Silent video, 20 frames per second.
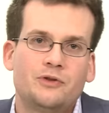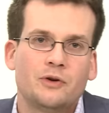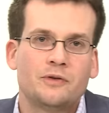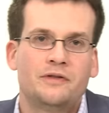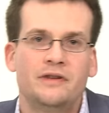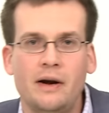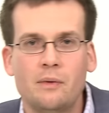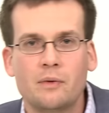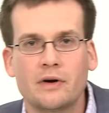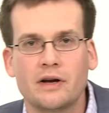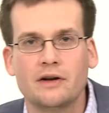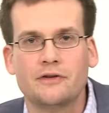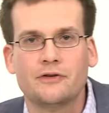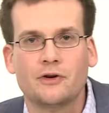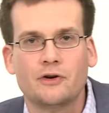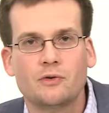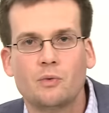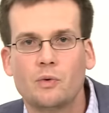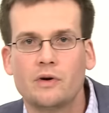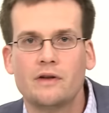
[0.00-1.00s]
So today we're going to
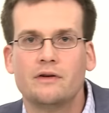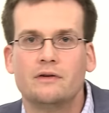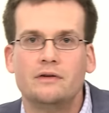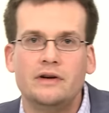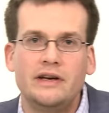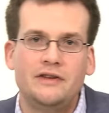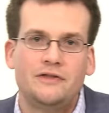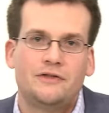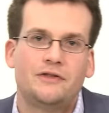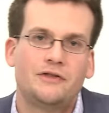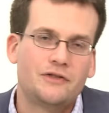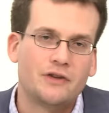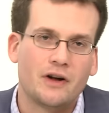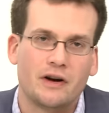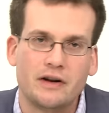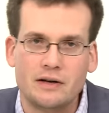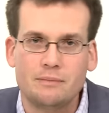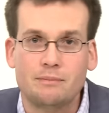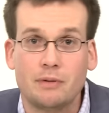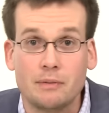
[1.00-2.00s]
turn to one of the least
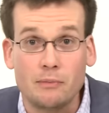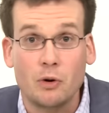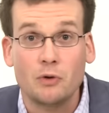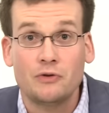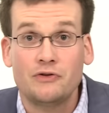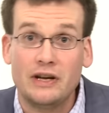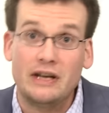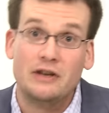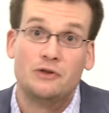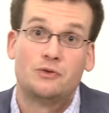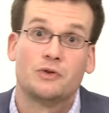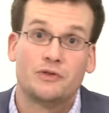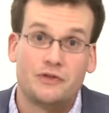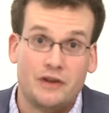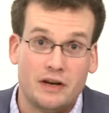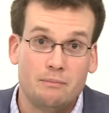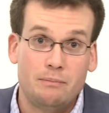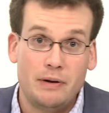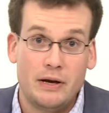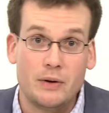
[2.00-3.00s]
studied but most
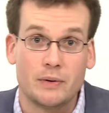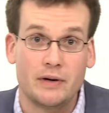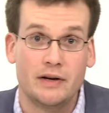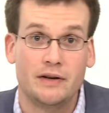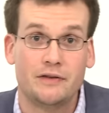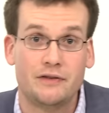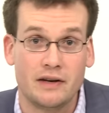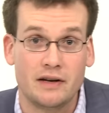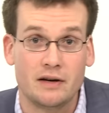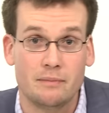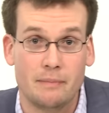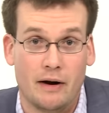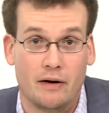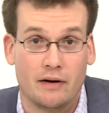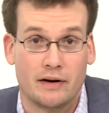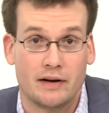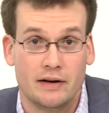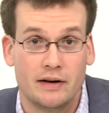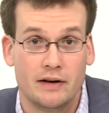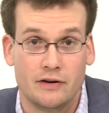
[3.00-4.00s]
interesting periods in
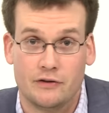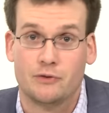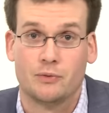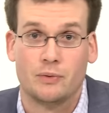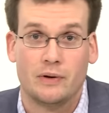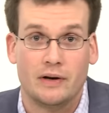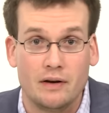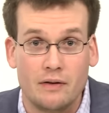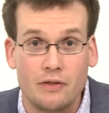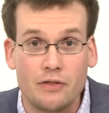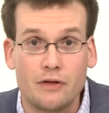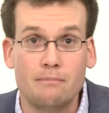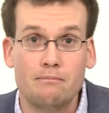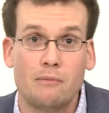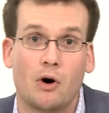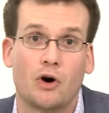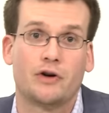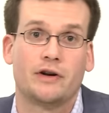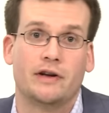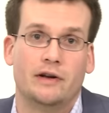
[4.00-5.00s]
American history, the
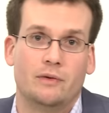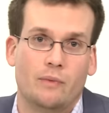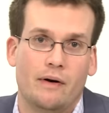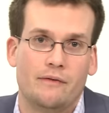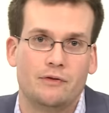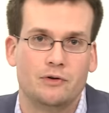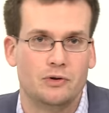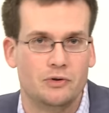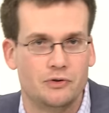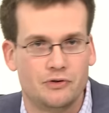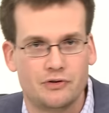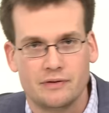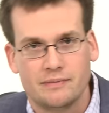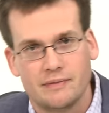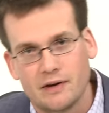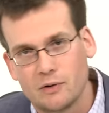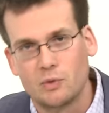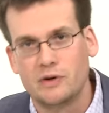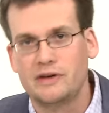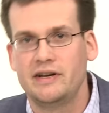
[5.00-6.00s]
market
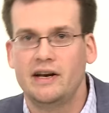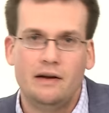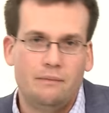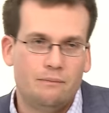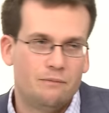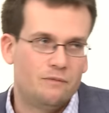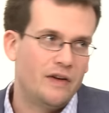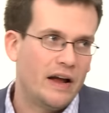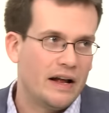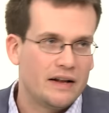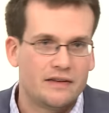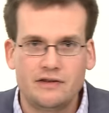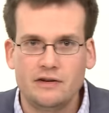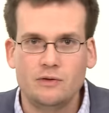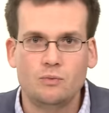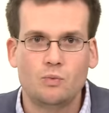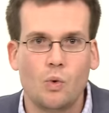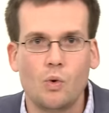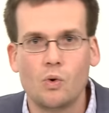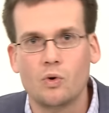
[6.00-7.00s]
revolution. There weren't any
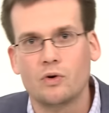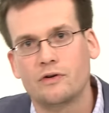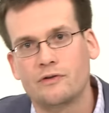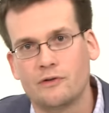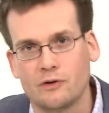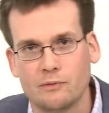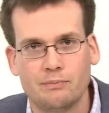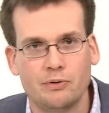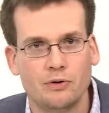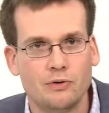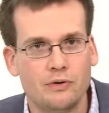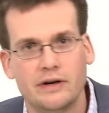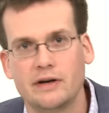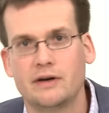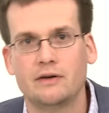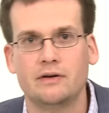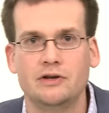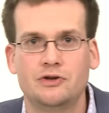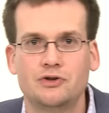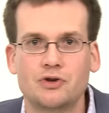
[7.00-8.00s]
fancy wars or
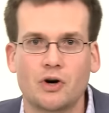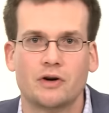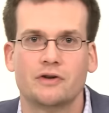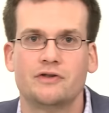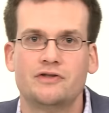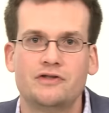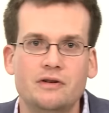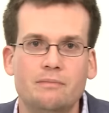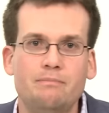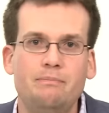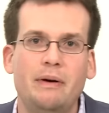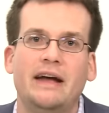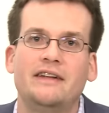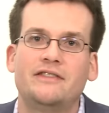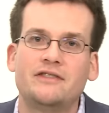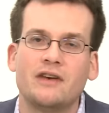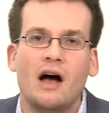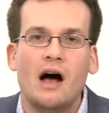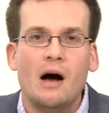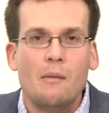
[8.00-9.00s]
politically charged
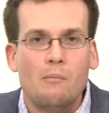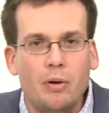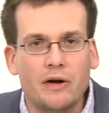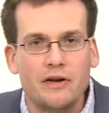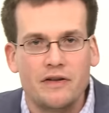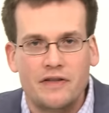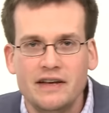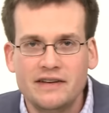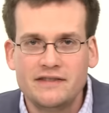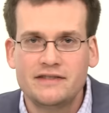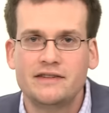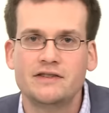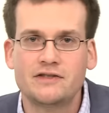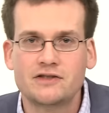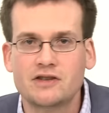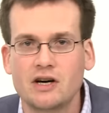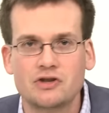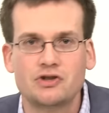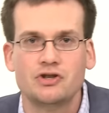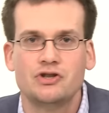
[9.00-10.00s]
debates, but this
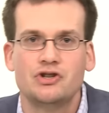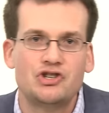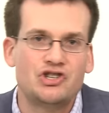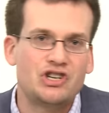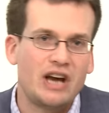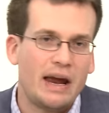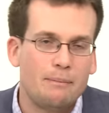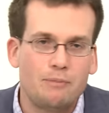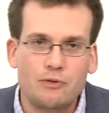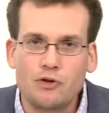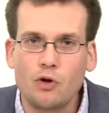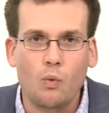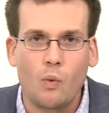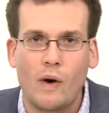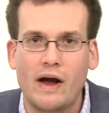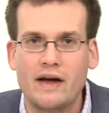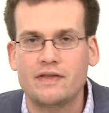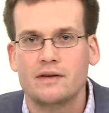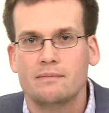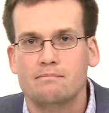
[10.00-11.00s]
discussion shaped the
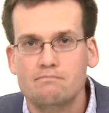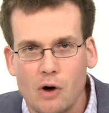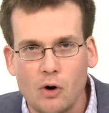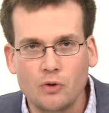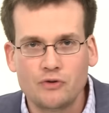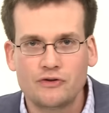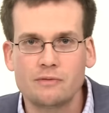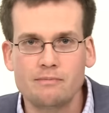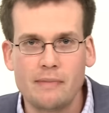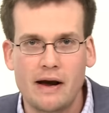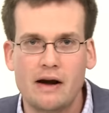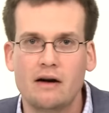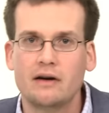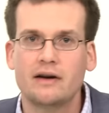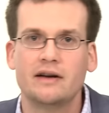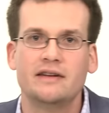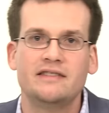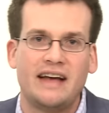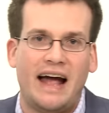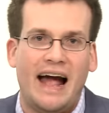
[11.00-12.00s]
way that most
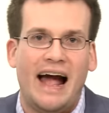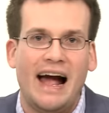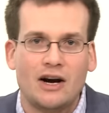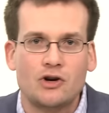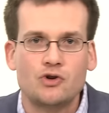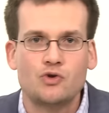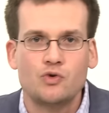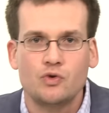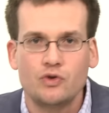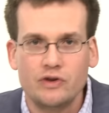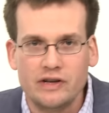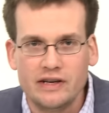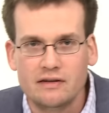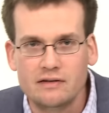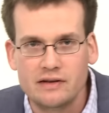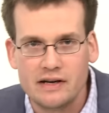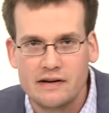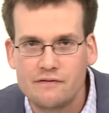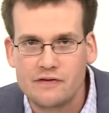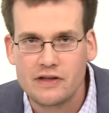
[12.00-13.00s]
Americans actually
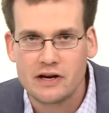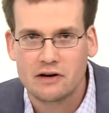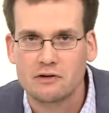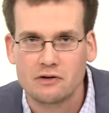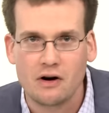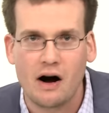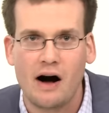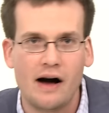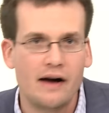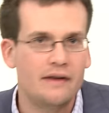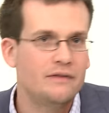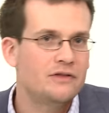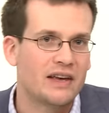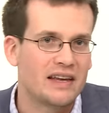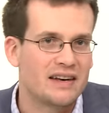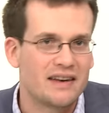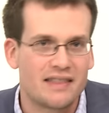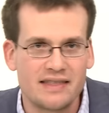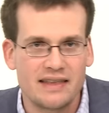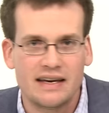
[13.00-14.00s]
live their lives
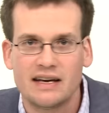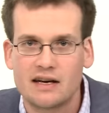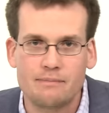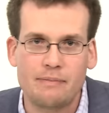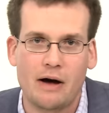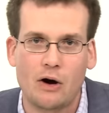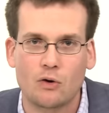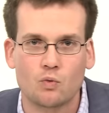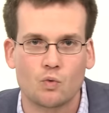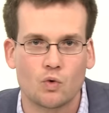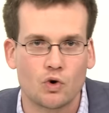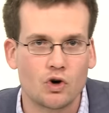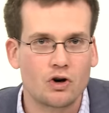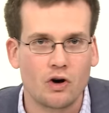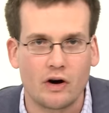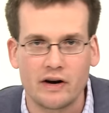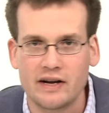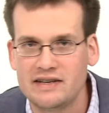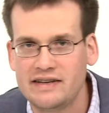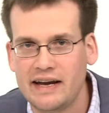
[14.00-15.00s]
and think about
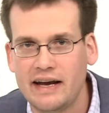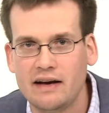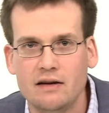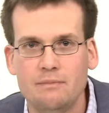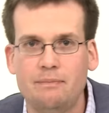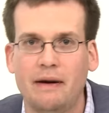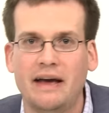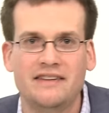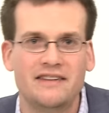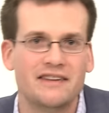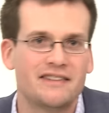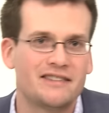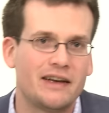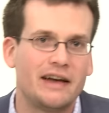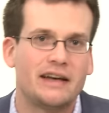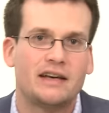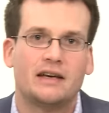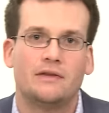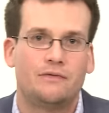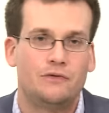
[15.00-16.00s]
work on a daily basis.
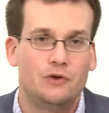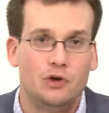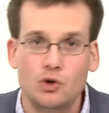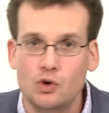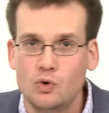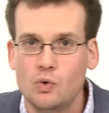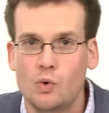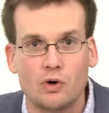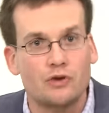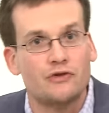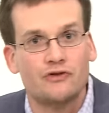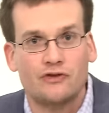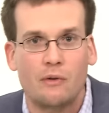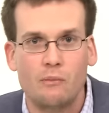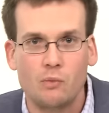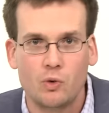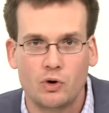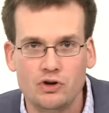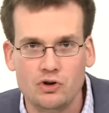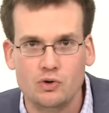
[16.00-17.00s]
Like if you or
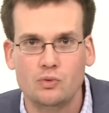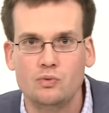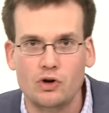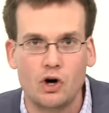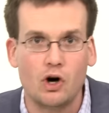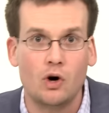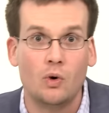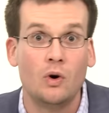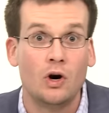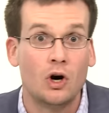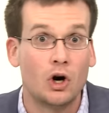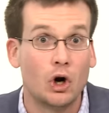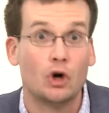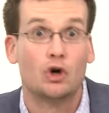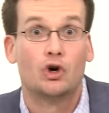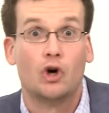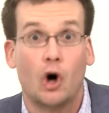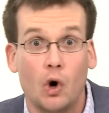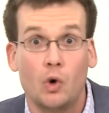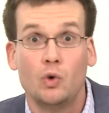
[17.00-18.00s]
someone you know
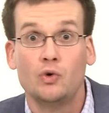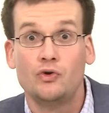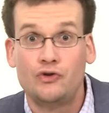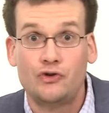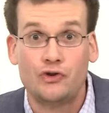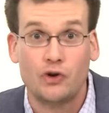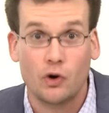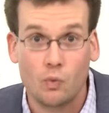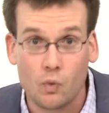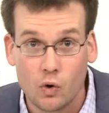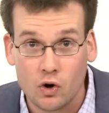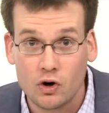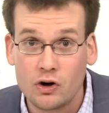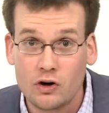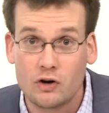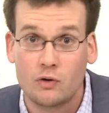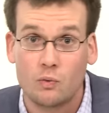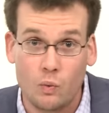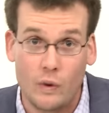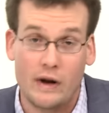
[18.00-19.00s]
goes to
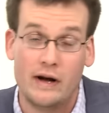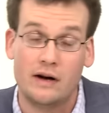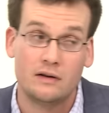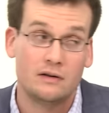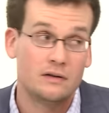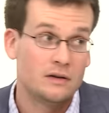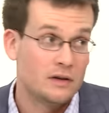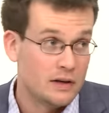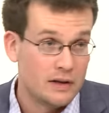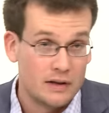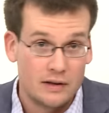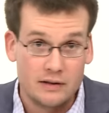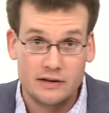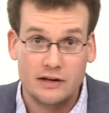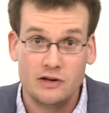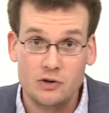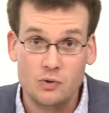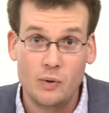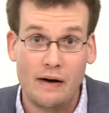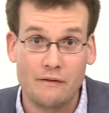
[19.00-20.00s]
work, well,
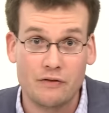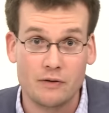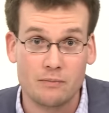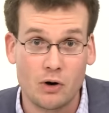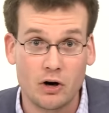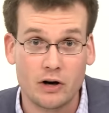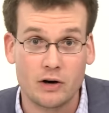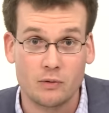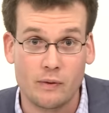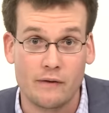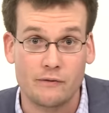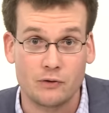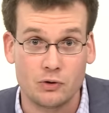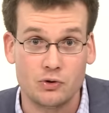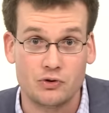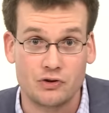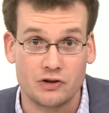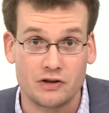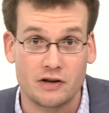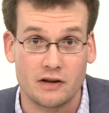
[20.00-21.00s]
then you have the market
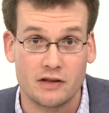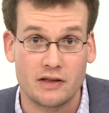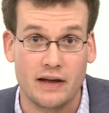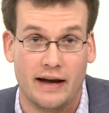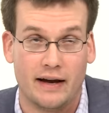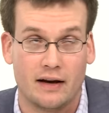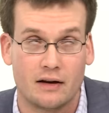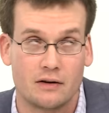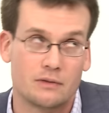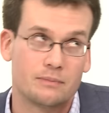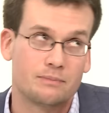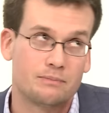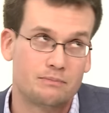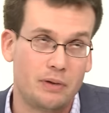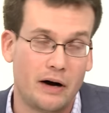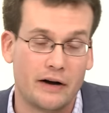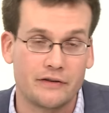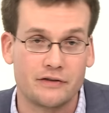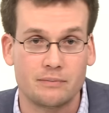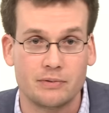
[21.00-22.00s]
revolution to thank, or
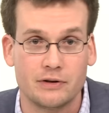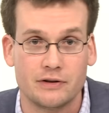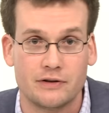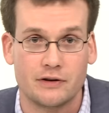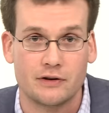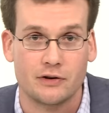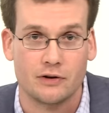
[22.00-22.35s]
possibly to